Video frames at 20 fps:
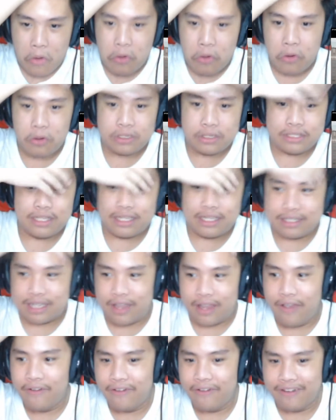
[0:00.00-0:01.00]
Who is this?
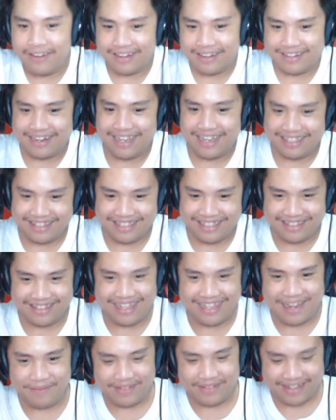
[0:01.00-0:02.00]
I forgot the
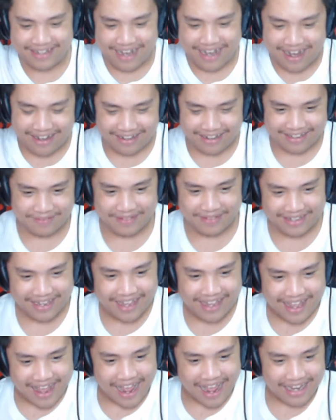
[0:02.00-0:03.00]
name of the character, but
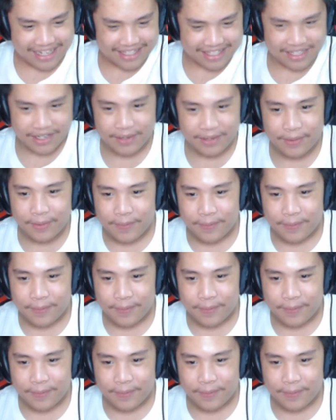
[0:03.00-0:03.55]
let's just go.